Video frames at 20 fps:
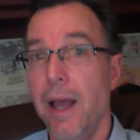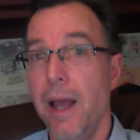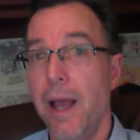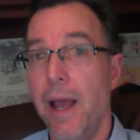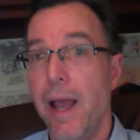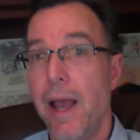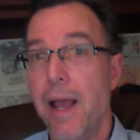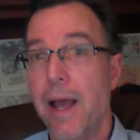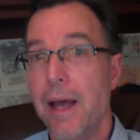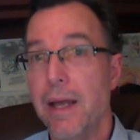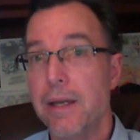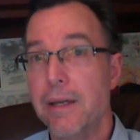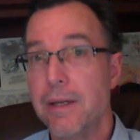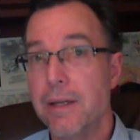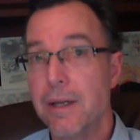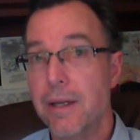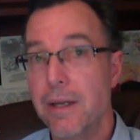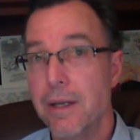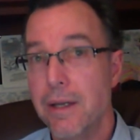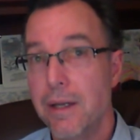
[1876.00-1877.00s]

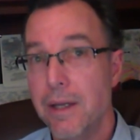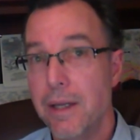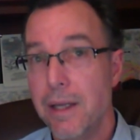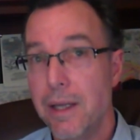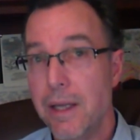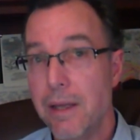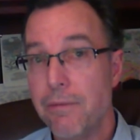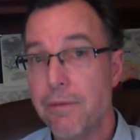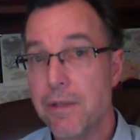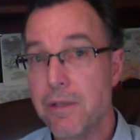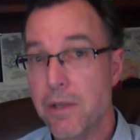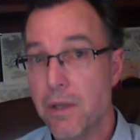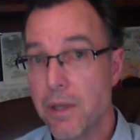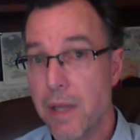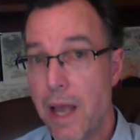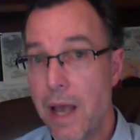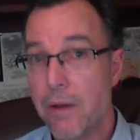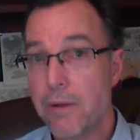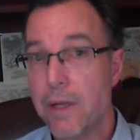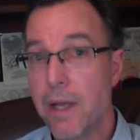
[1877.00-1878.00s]
And if it's
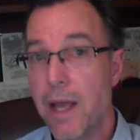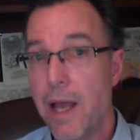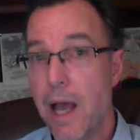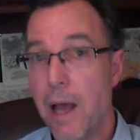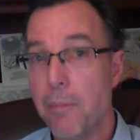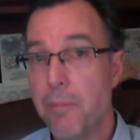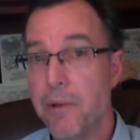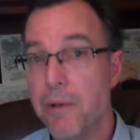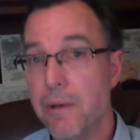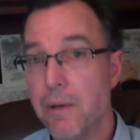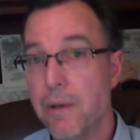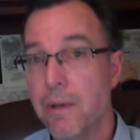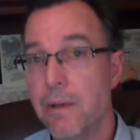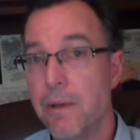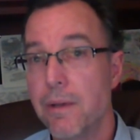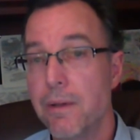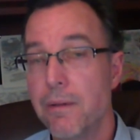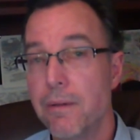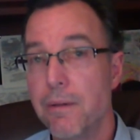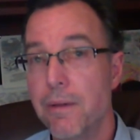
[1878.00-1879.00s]
allowed to happen,
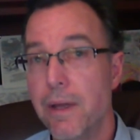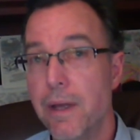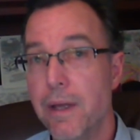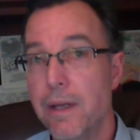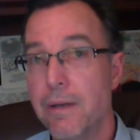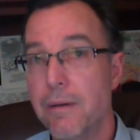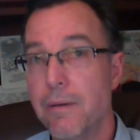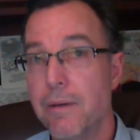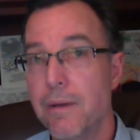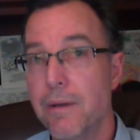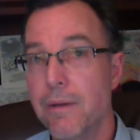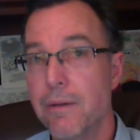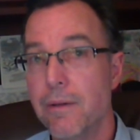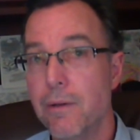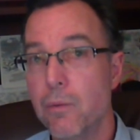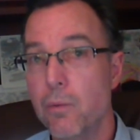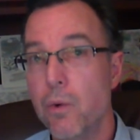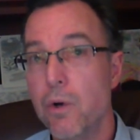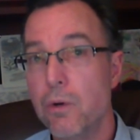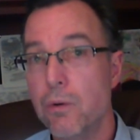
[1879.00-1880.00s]
then
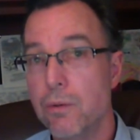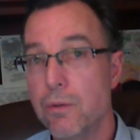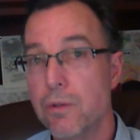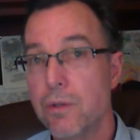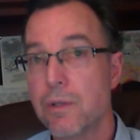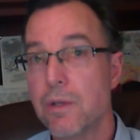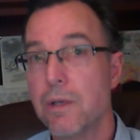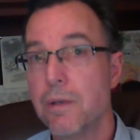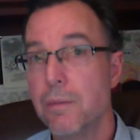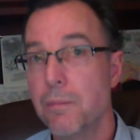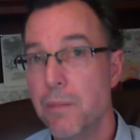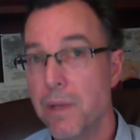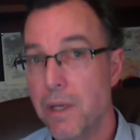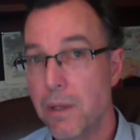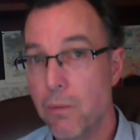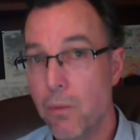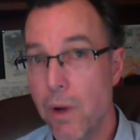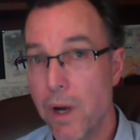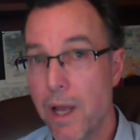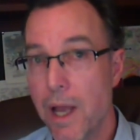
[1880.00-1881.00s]
the wounds,
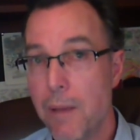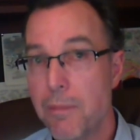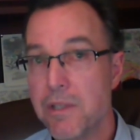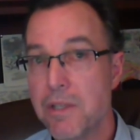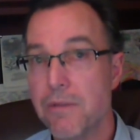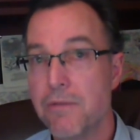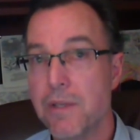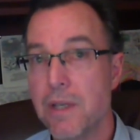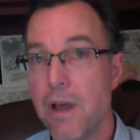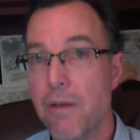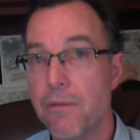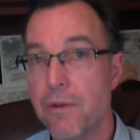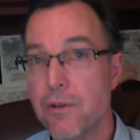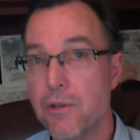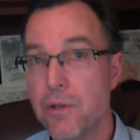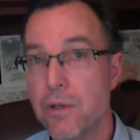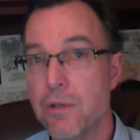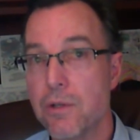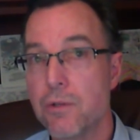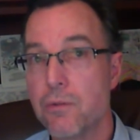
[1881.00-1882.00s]
meaning what happens if
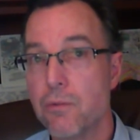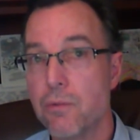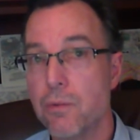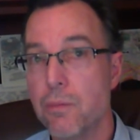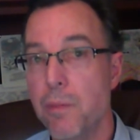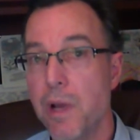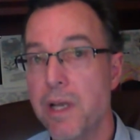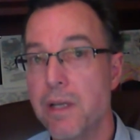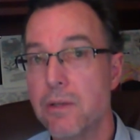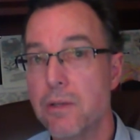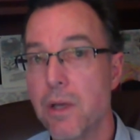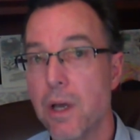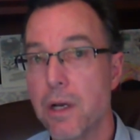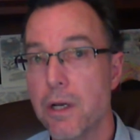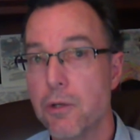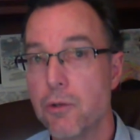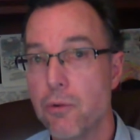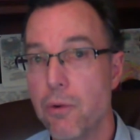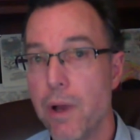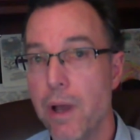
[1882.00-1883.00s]
selfishness remains
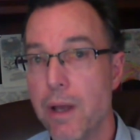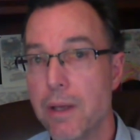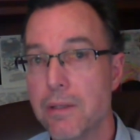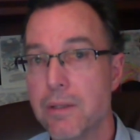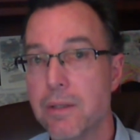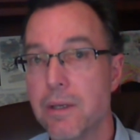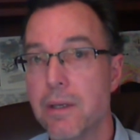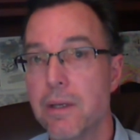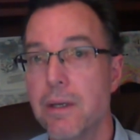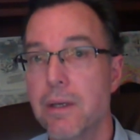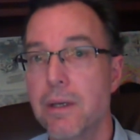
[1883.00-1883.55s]
unaddressed,